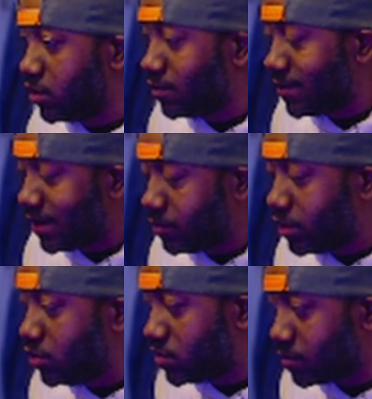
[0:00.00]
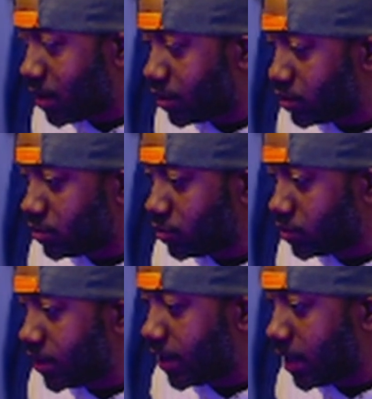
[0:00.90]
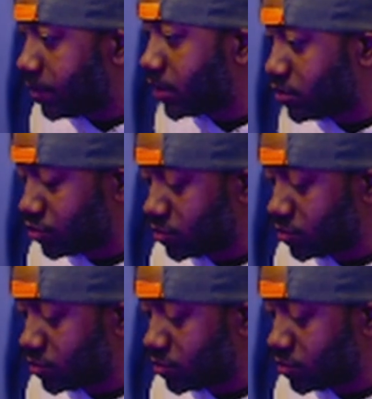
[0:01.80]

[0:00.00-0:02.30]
you're not going to be using modern or dynamic control.